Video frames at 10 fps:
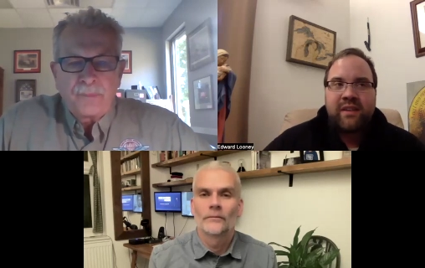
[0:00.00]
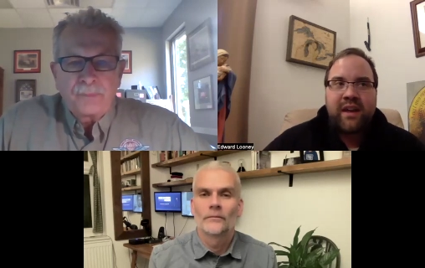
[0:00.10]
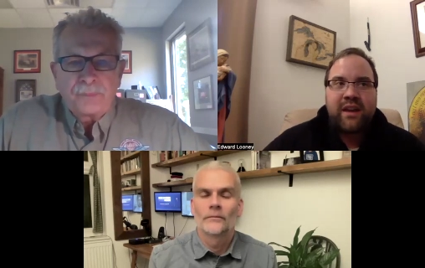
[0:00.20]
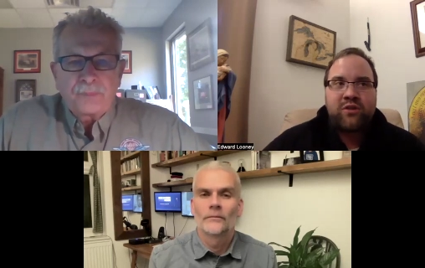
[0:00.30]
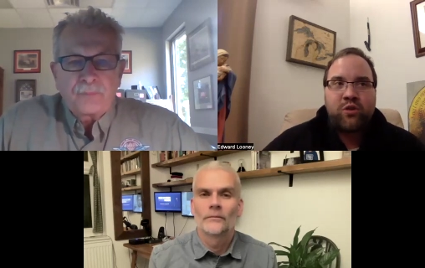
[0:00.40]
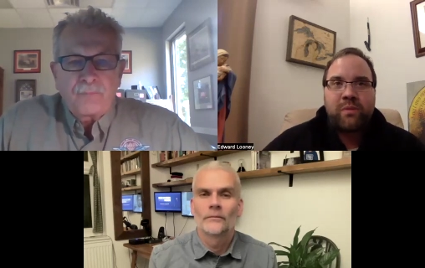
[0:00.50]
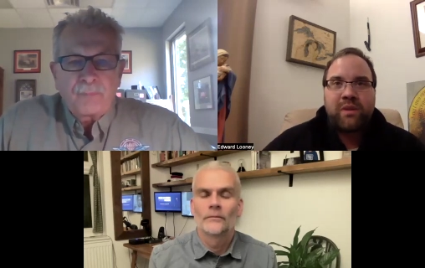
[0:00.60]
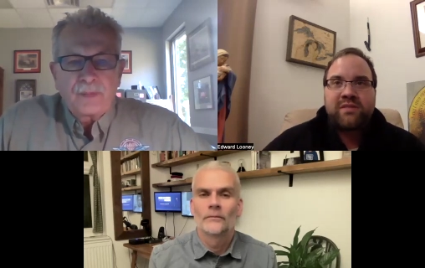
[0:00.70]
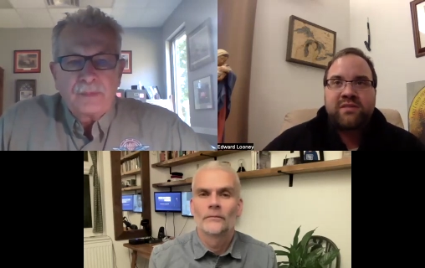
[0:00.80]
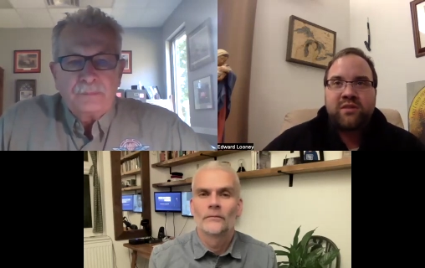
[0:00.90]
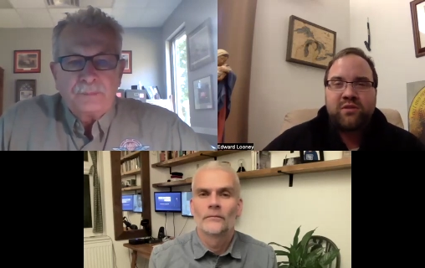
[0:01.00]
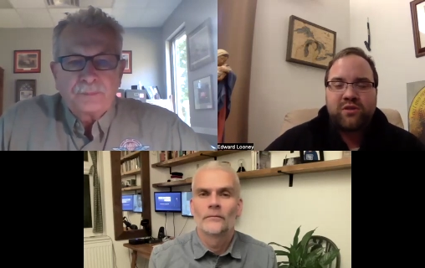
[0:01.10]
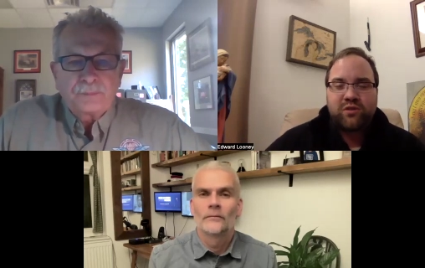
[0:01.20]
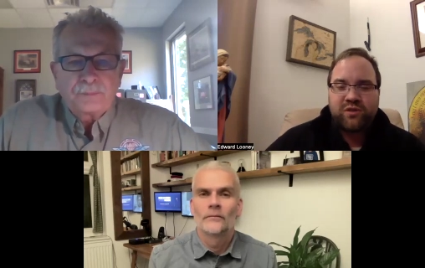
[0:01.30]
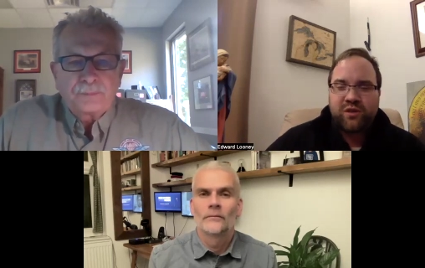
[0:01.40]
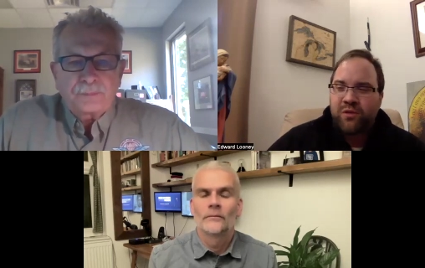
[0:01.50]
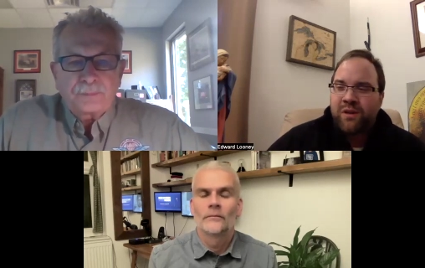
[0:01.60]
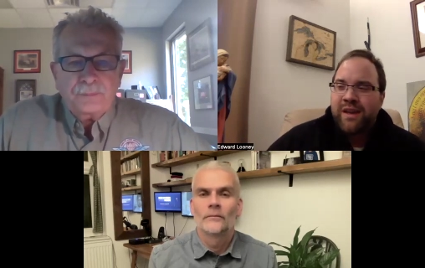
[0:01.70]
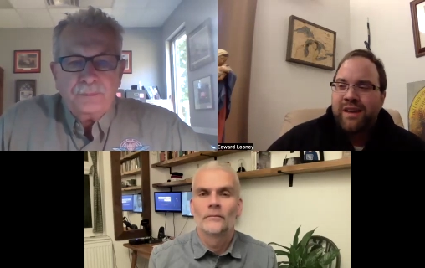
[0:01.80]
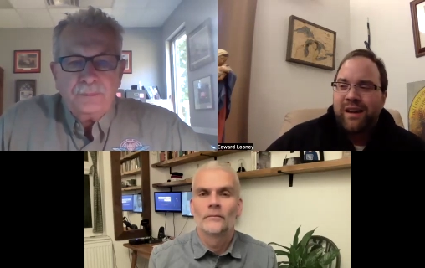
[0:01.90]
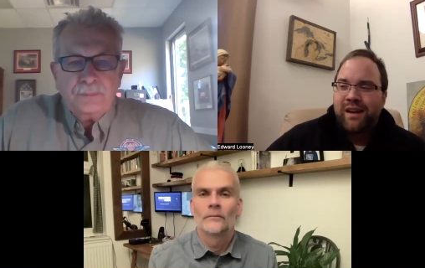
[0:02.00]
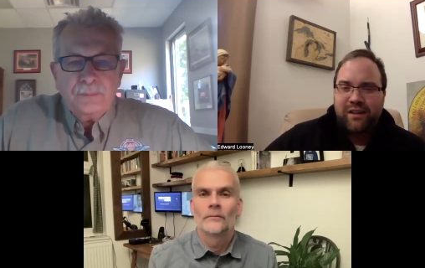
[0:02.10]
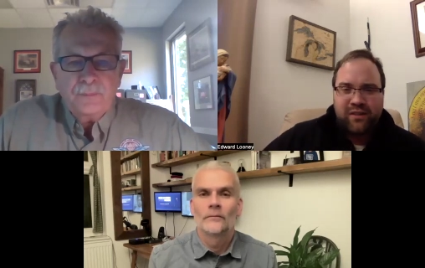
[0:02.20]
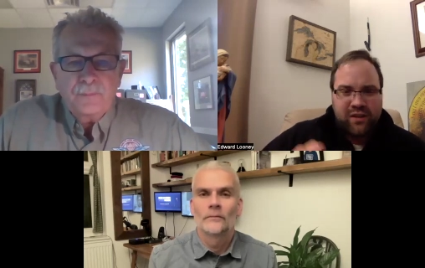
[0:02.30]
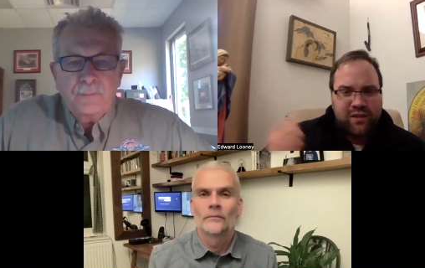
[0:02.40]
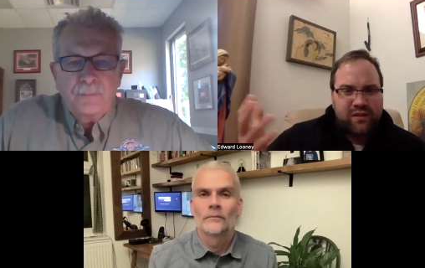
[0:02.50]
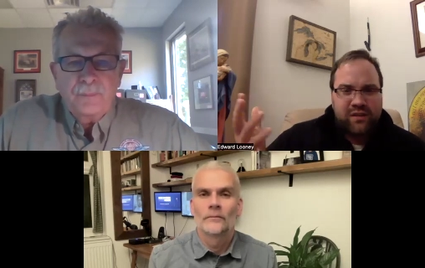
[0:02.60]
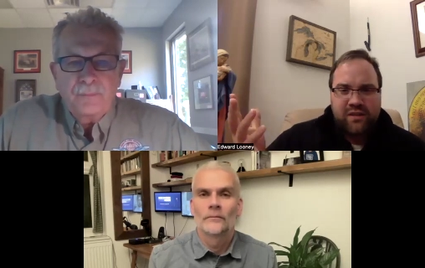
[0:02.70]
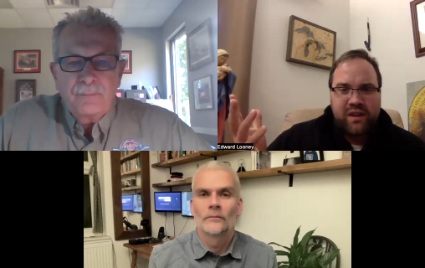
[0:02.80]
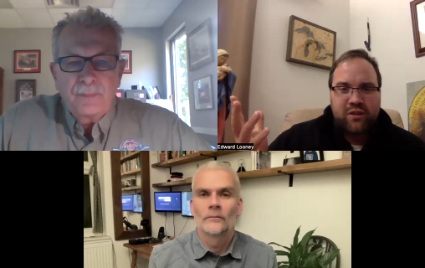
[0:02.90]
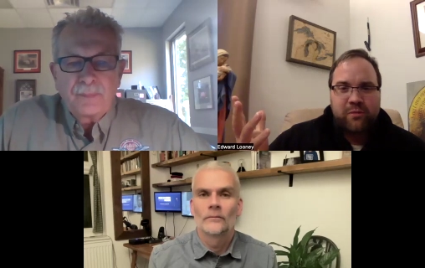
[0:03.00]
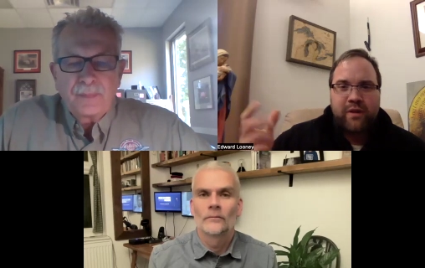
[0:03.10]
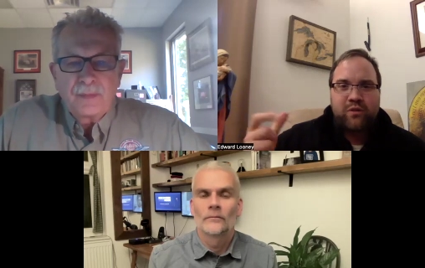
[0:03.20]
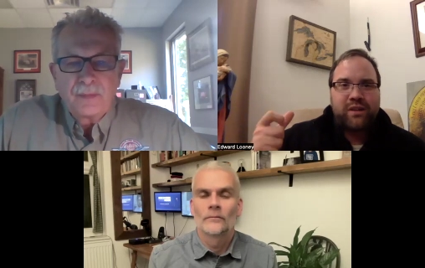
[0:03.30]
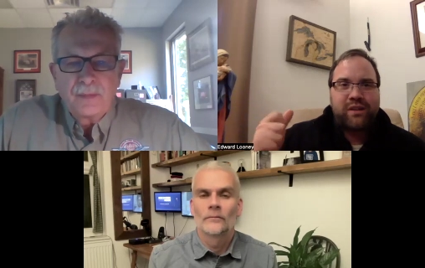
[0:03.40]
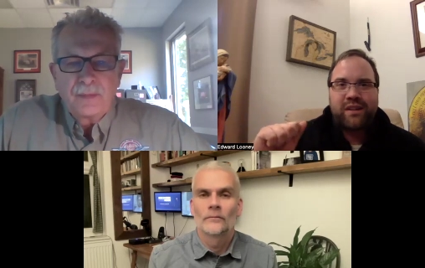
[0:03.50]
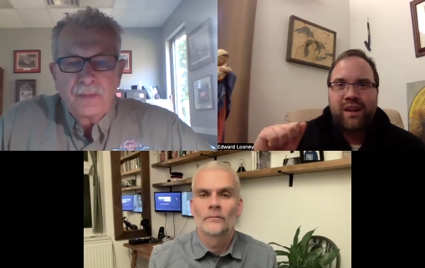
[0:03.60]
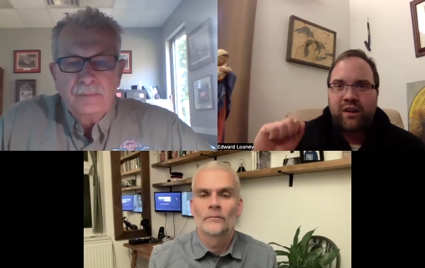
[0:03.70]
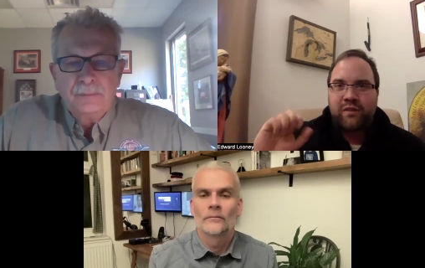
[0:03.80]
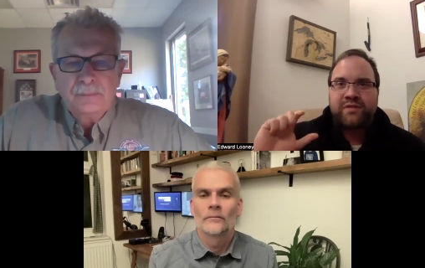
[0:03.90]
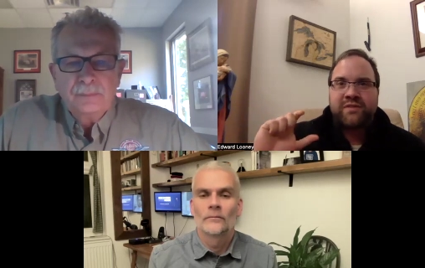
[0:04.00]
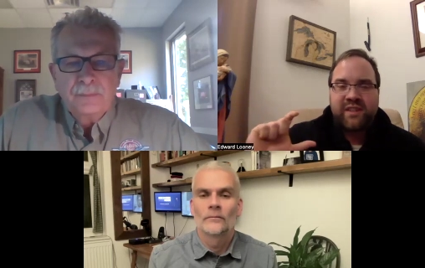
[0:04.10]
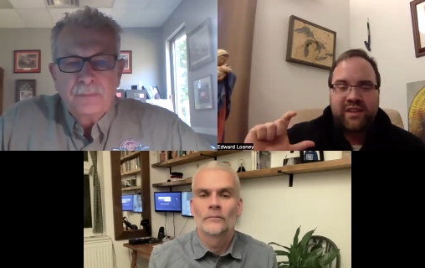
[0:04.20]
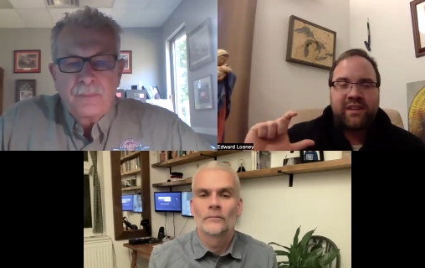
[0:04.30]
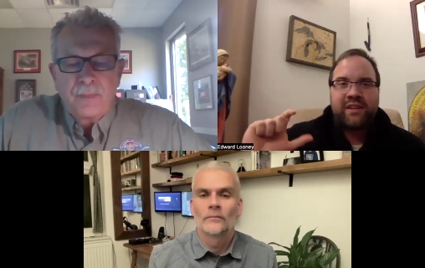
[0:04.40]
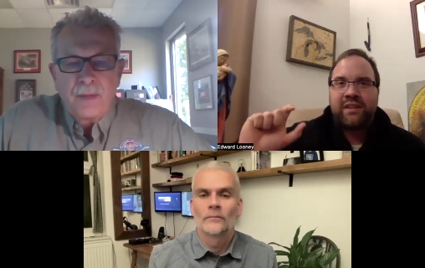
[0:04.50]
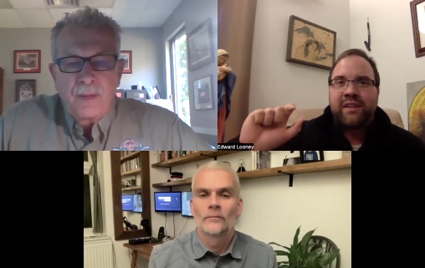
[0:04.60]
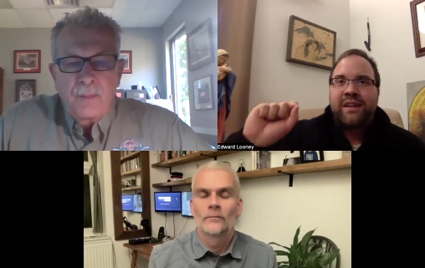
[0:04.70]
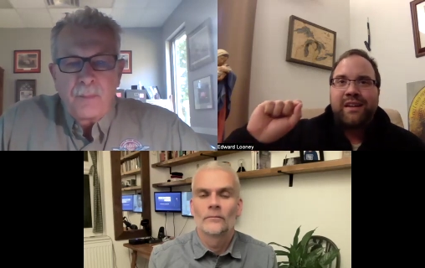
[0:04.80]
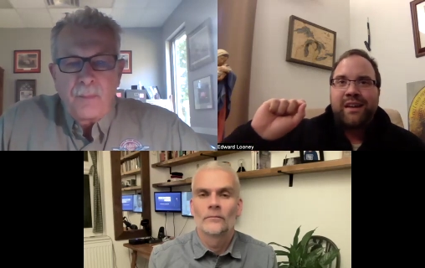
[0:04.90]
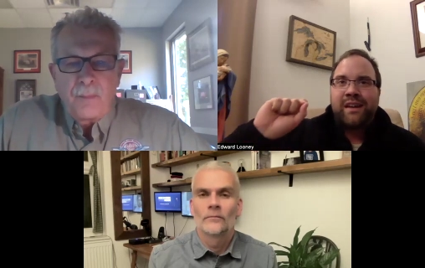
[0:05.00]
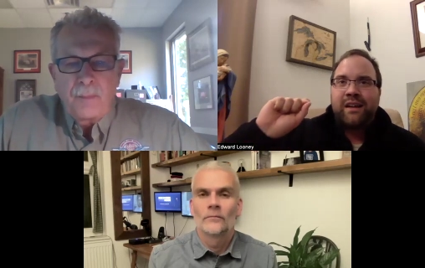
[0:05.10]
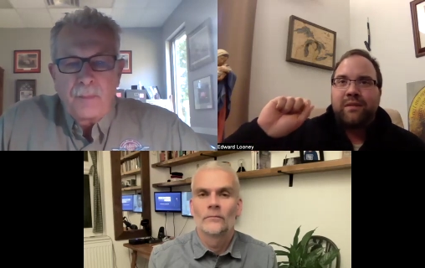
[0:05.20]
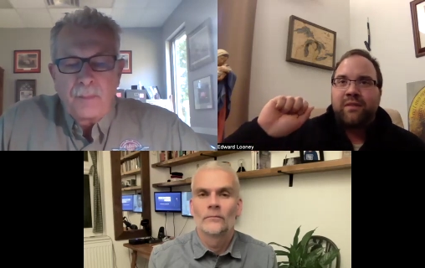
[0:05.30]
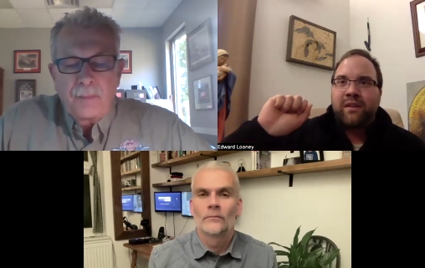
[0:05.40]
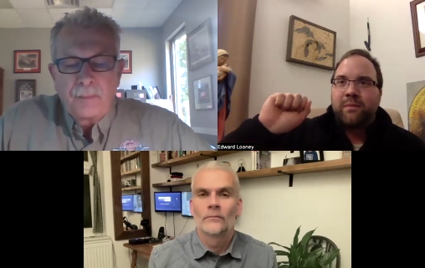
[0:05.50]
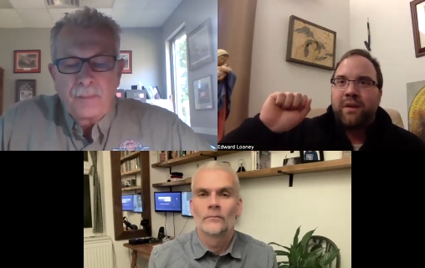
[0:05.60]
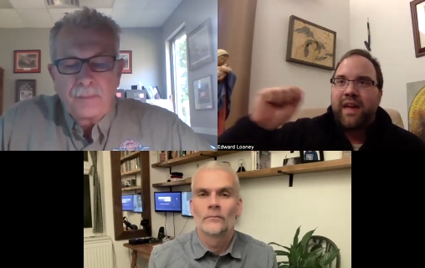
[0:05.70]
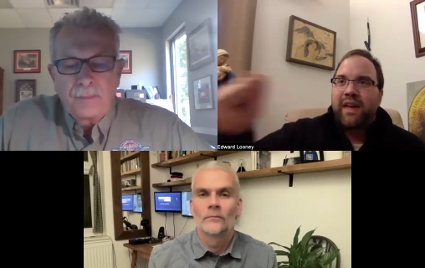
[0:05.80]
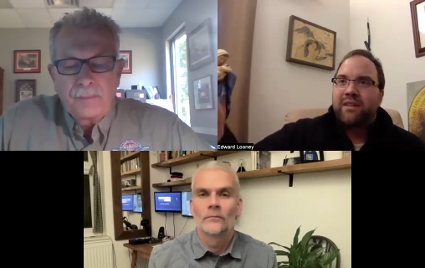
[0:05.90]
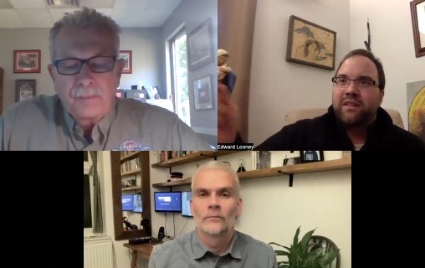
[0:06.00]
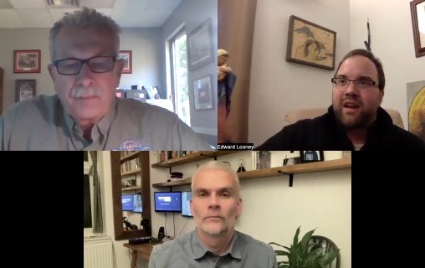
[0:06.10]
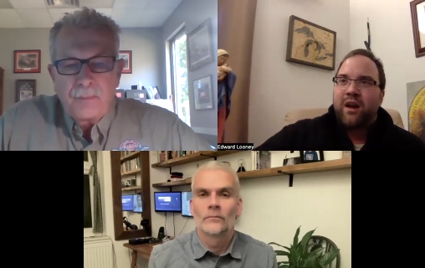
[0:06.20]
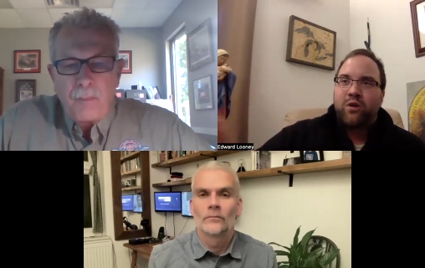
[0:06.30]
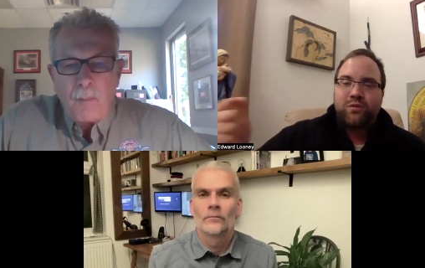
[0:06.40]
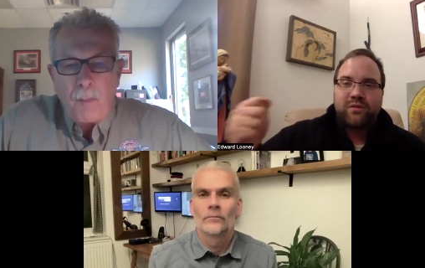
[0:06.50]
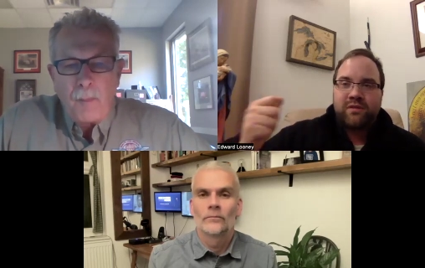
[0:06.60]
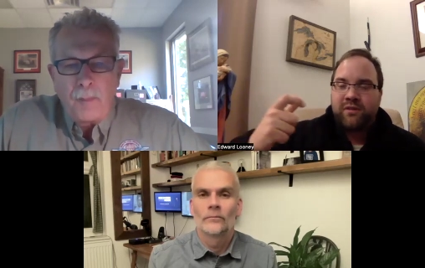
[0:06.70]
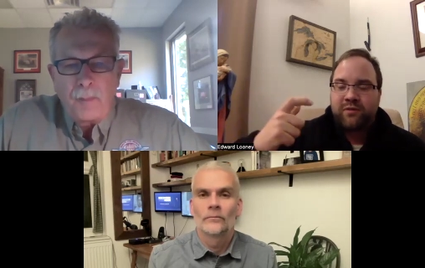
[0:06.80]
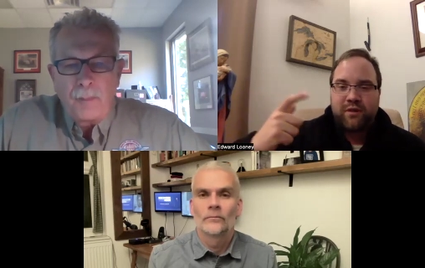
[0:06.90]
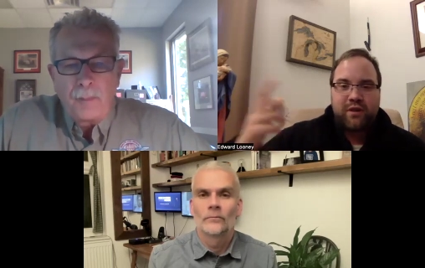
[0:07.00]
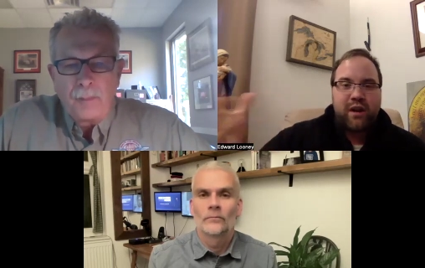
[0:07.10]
Speaker 1: they had no means to do so so uh, in the in the documentary kind of seeing uh, them handing out different